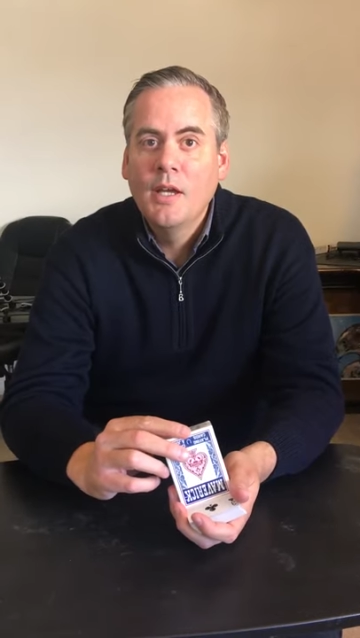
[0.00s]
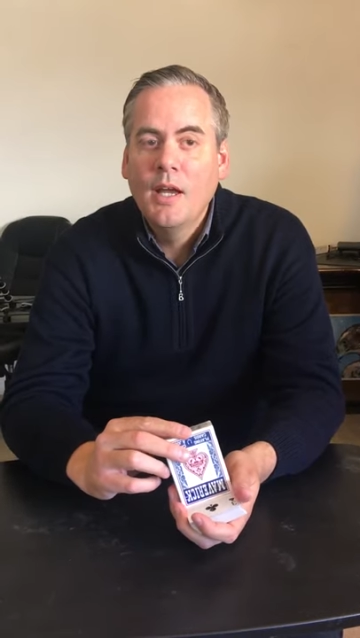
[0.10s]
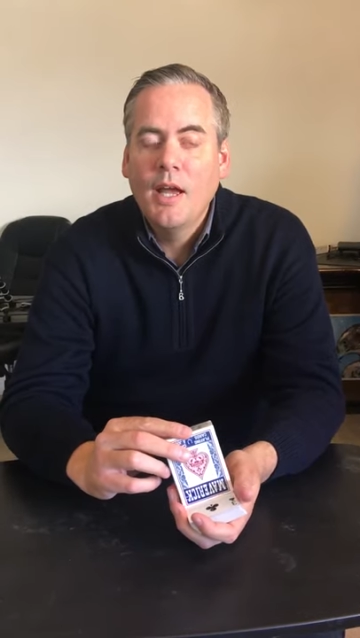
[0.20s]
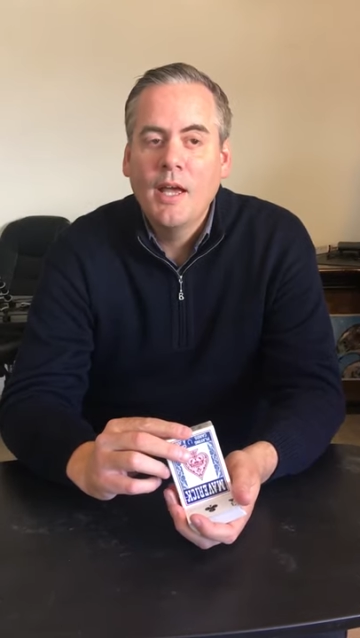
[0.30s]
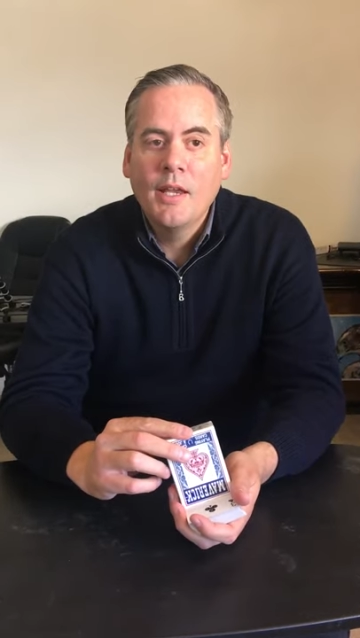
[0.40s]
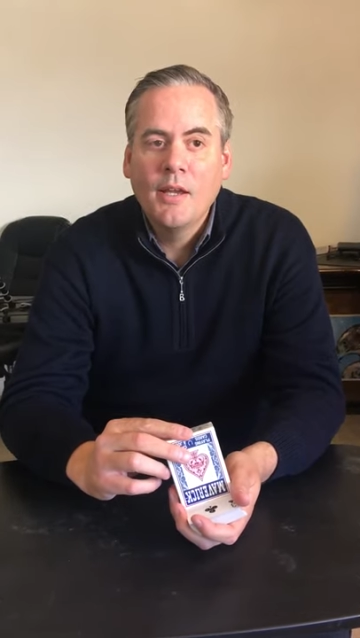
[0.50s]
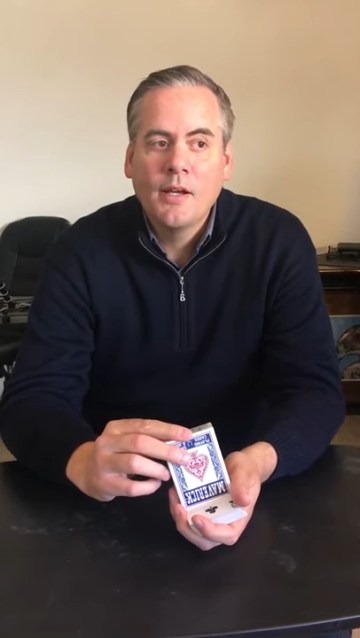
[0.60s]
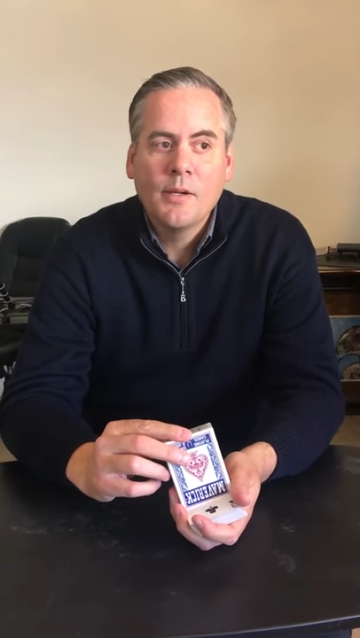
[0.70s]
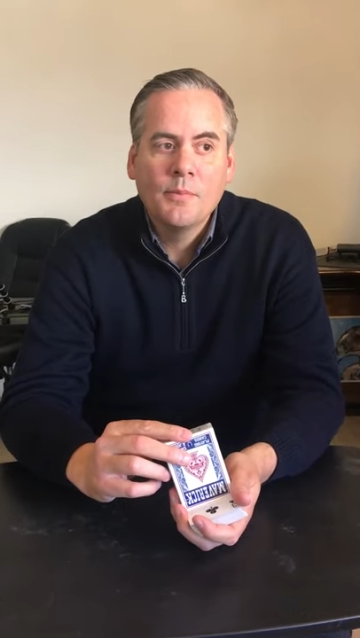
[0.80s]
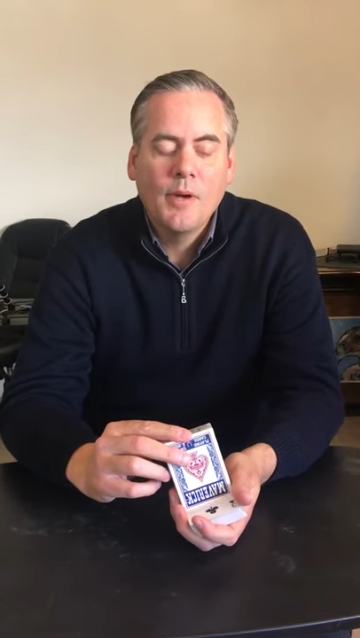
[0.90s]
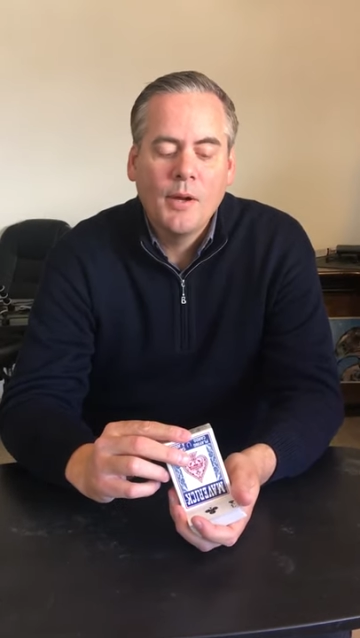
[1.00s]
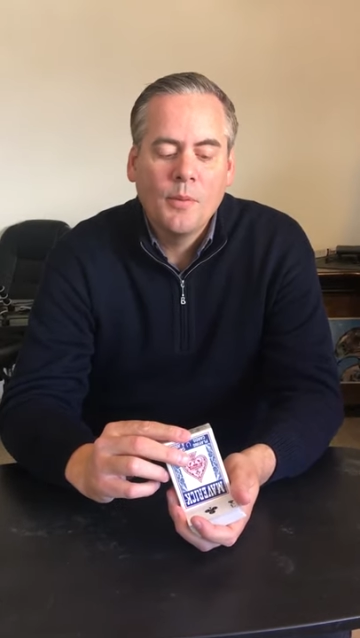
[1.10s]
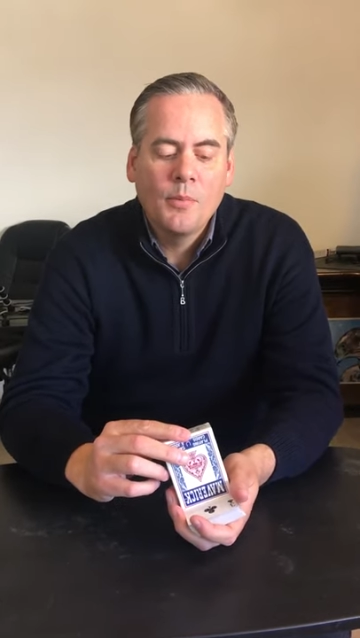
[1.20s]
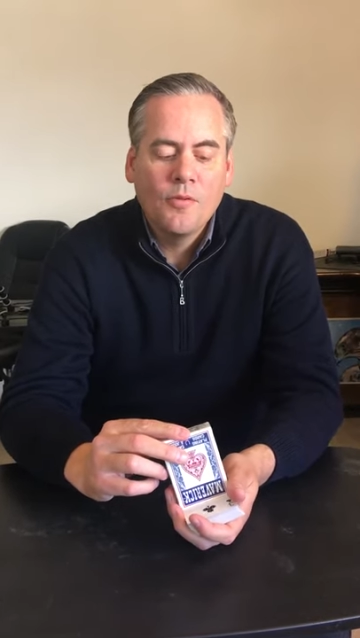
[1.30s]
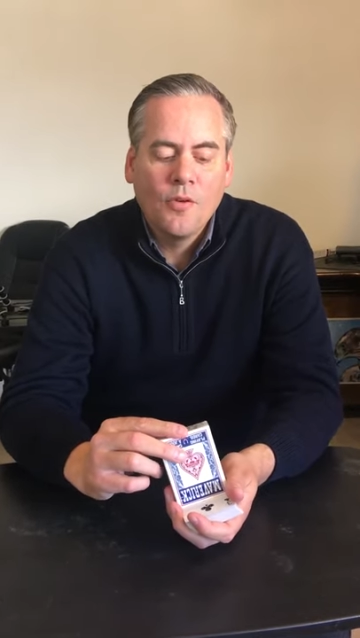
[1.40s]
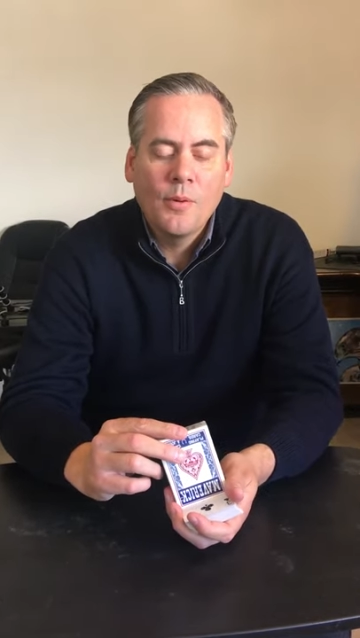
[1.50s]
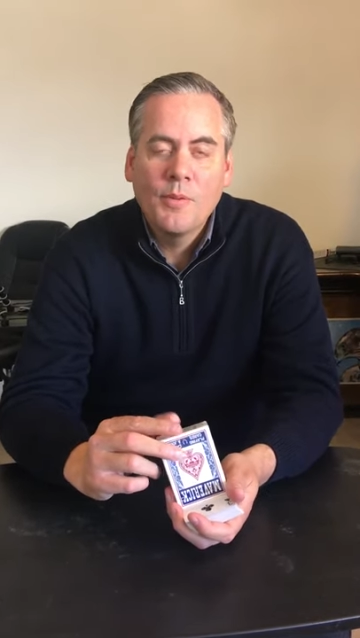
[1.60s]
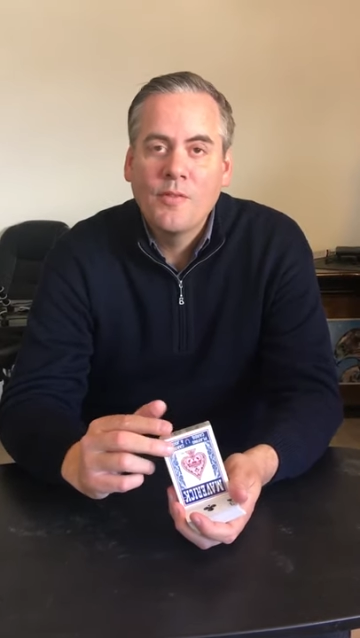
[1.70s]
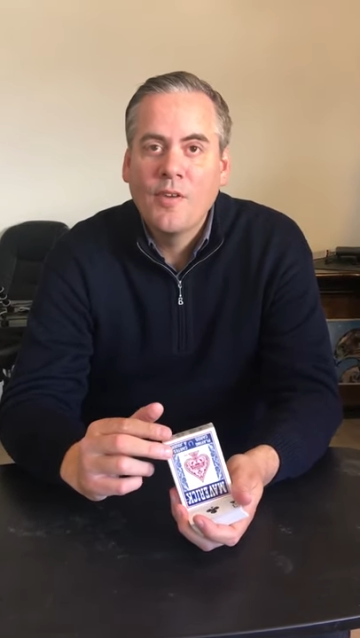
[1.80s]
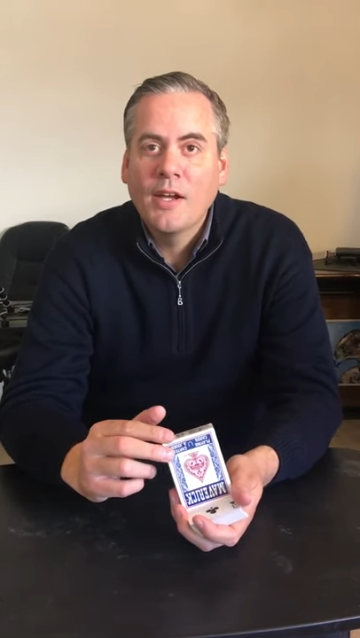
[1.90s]
and um, I will perform the
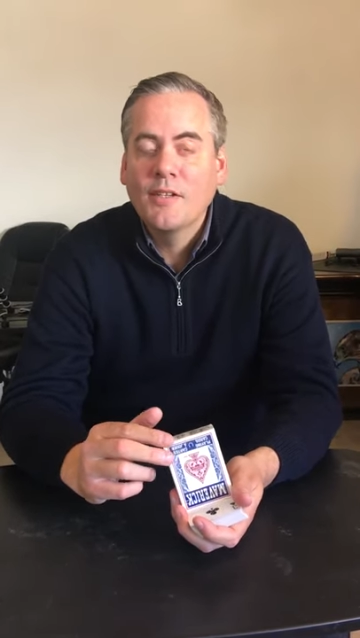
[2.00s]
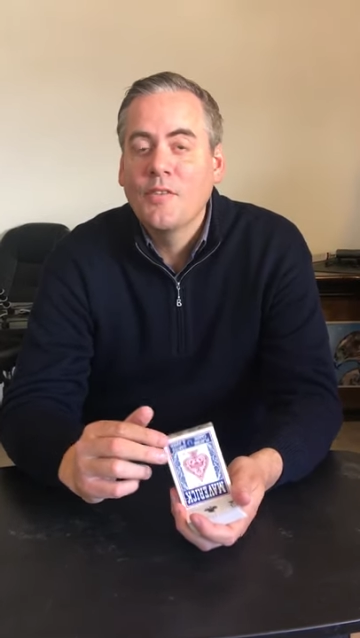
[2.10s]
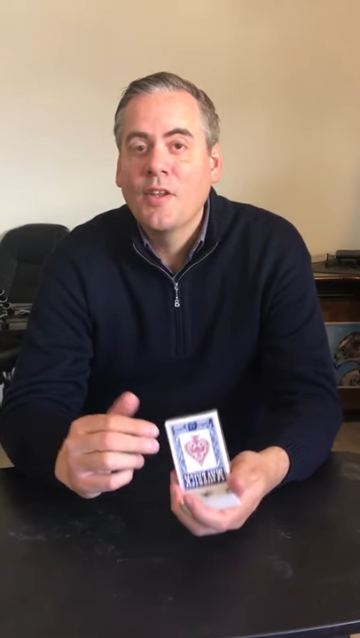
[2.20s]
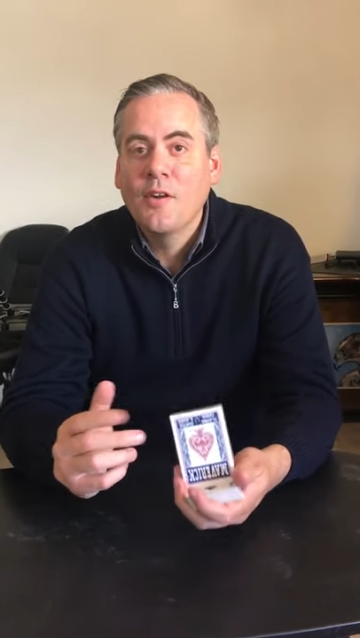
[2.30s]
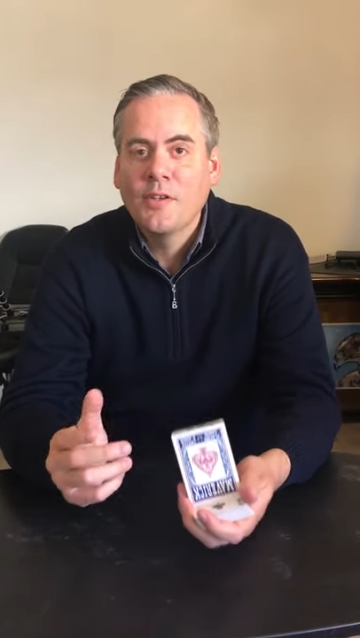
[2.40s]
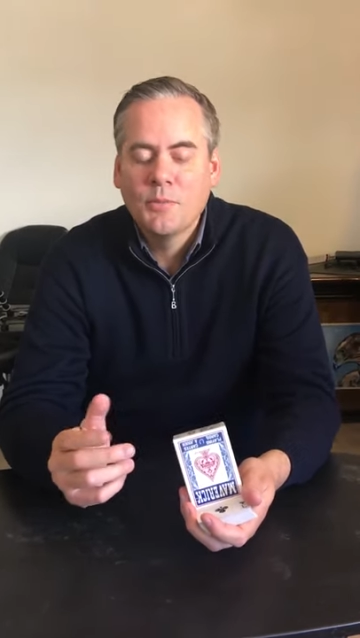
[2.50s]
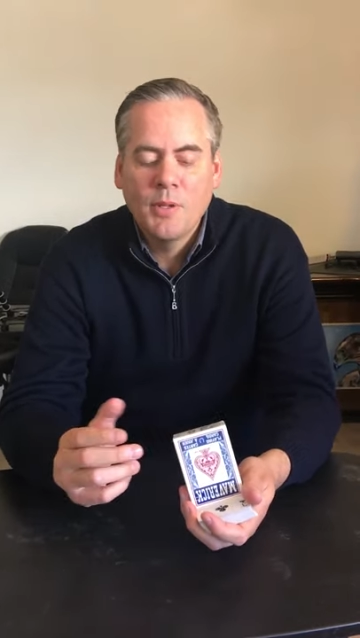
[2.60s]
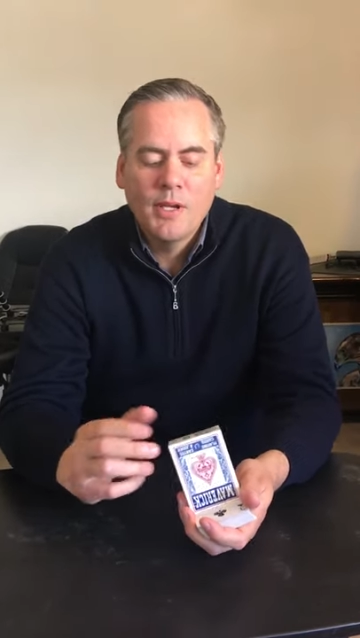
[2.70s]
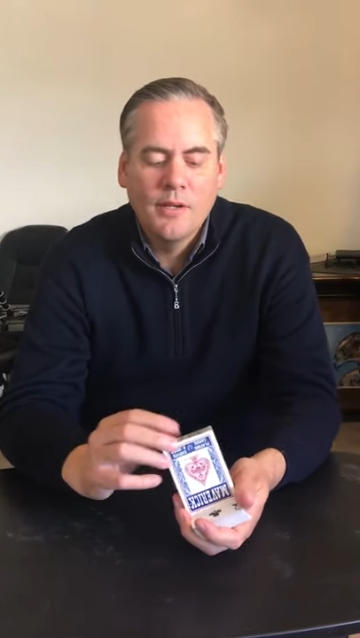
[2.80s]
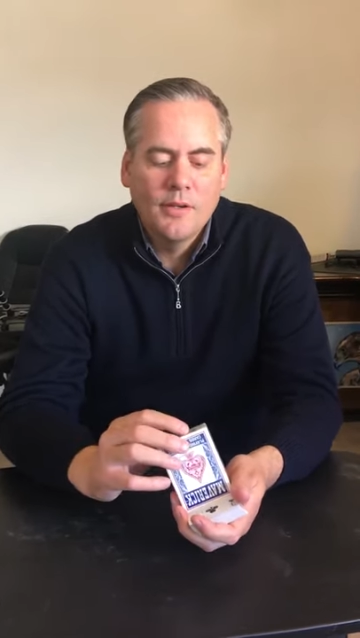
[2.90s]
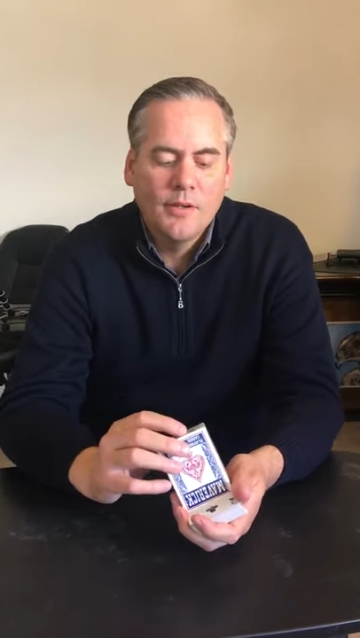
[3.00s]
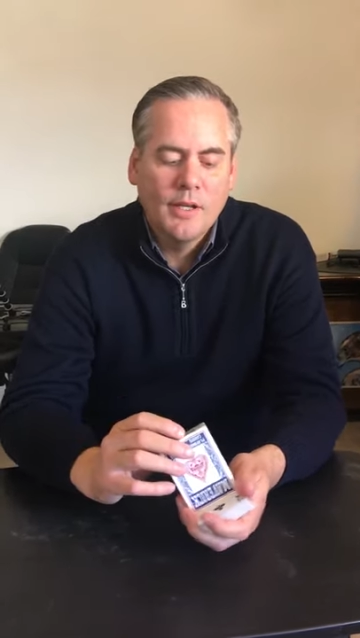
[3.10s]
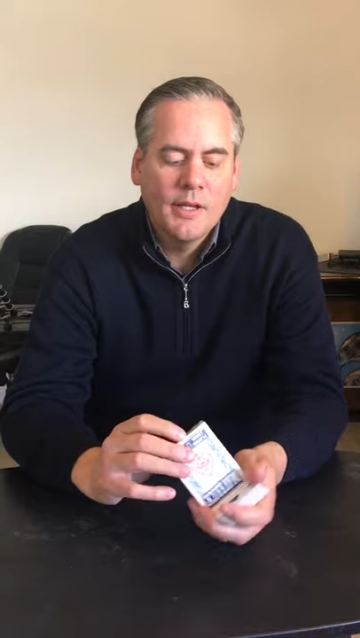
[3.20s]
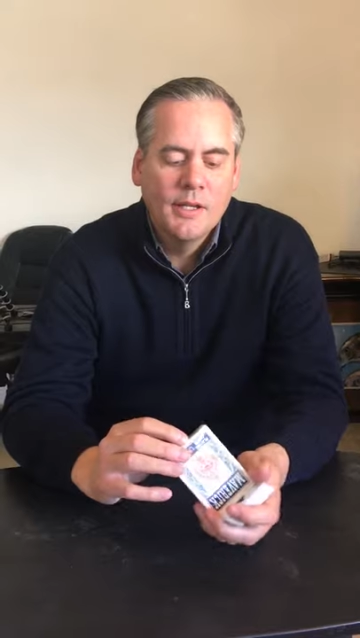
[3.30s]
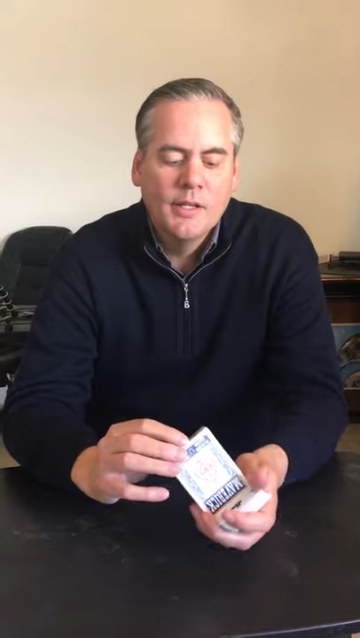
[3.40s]
effect and then I'll explain it, okay?